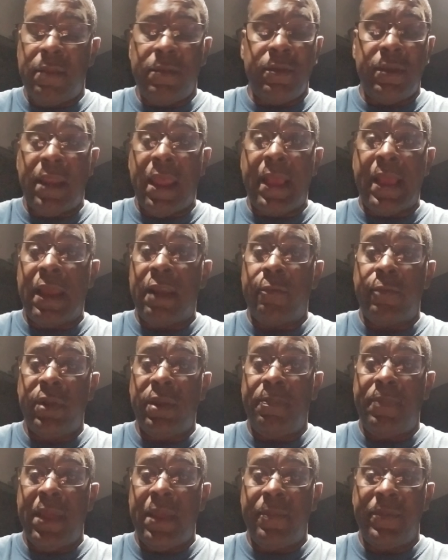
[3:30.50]
they gotta
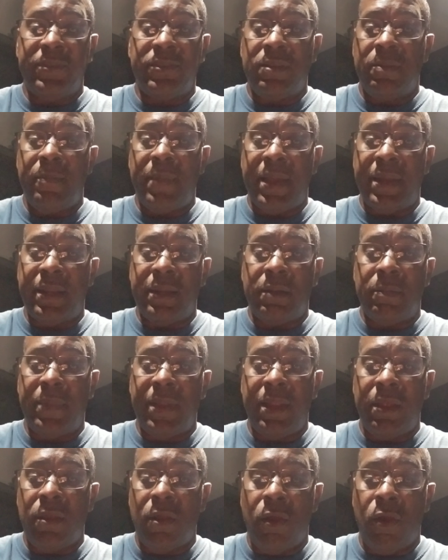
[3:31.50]
really pay me some money to
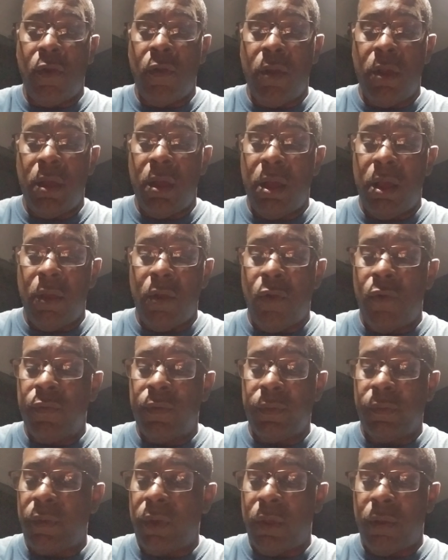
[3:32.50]
be over
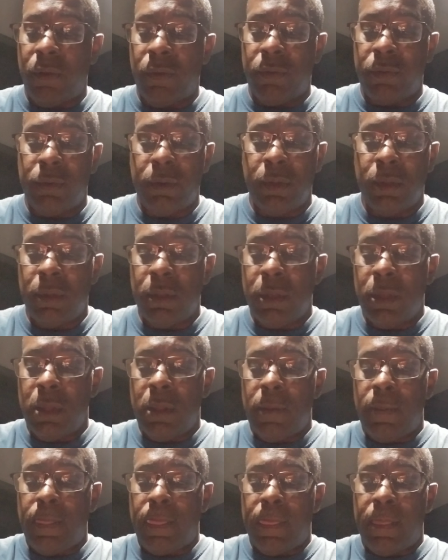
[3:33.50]
the road.
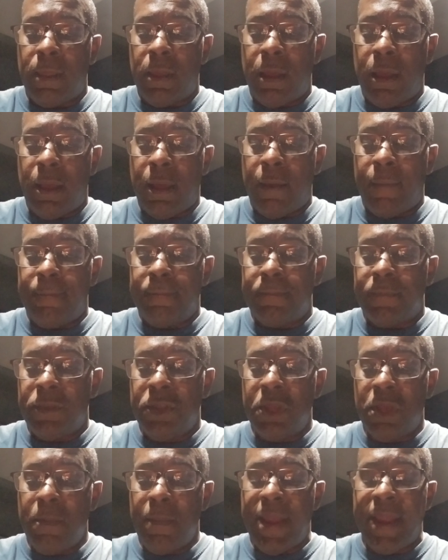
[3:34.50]

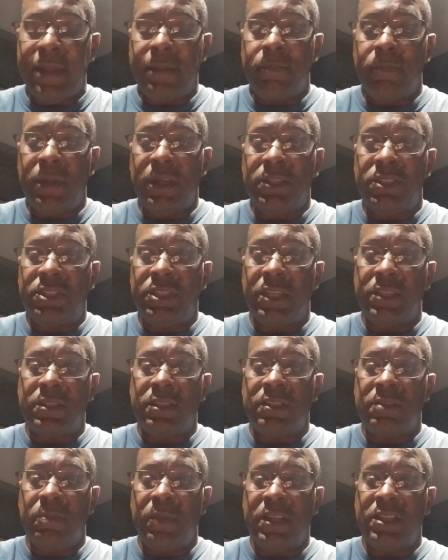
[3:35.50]
You can make just
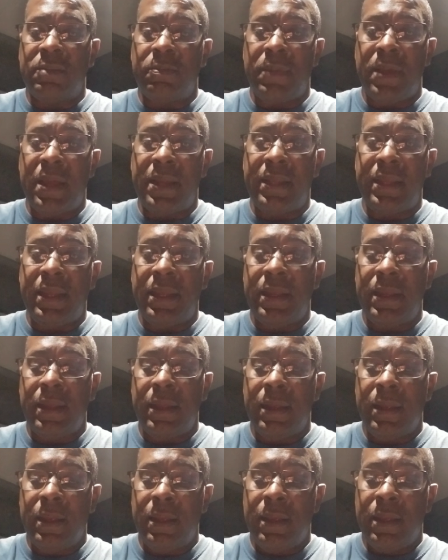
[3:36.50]
as much money
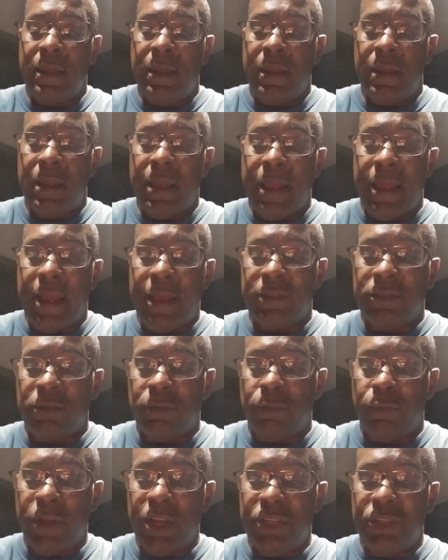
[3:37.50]
as a
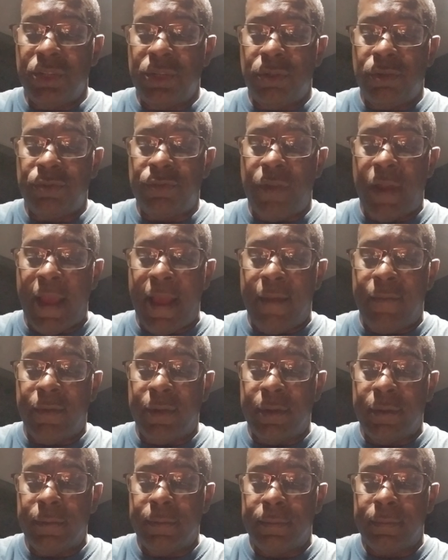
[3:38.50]
regional
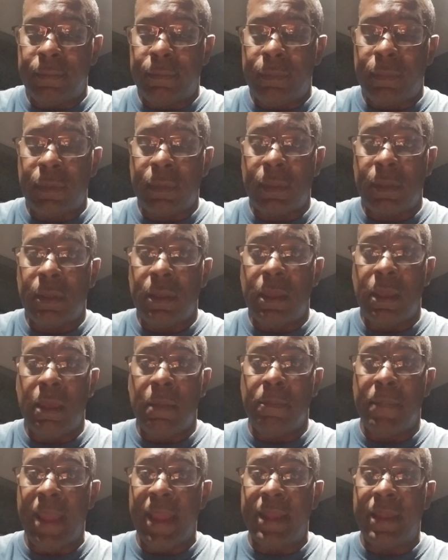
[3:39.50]
driver
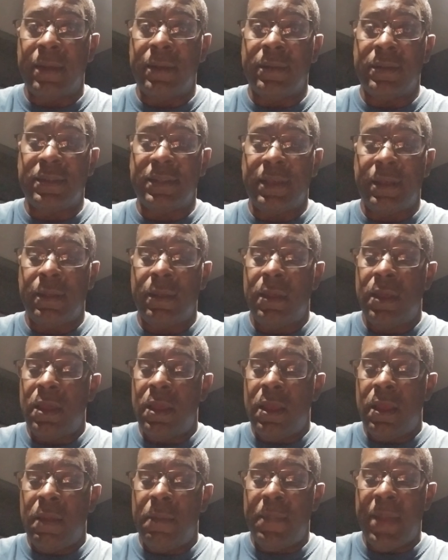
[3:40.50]
and making
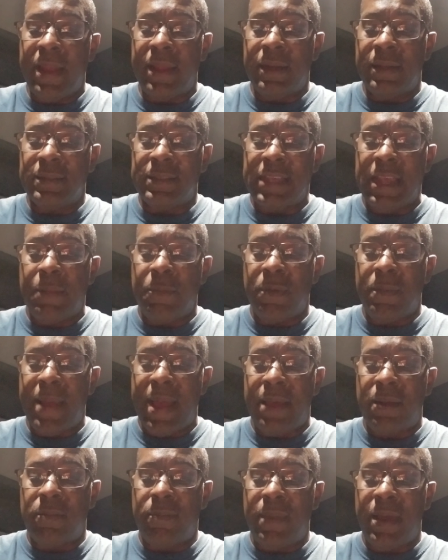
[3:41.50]
the same
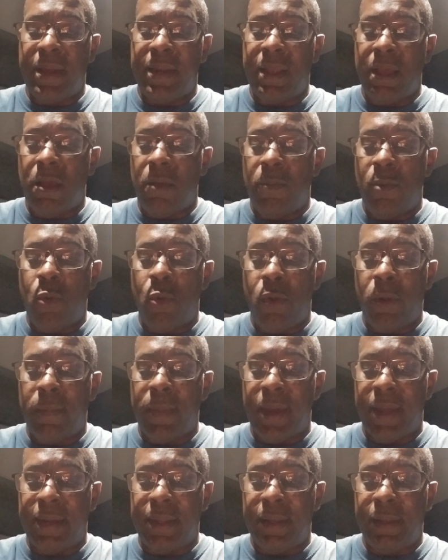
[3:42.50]
amount of money or more
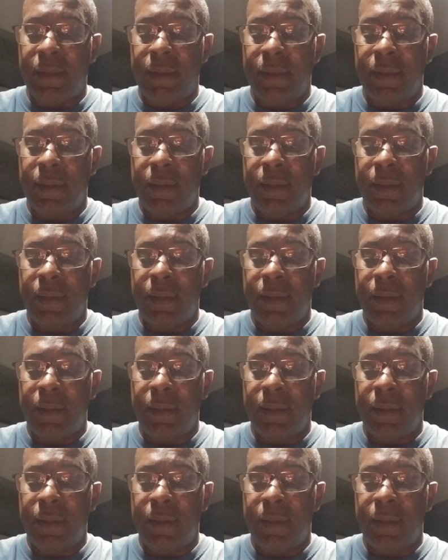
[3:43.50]
money,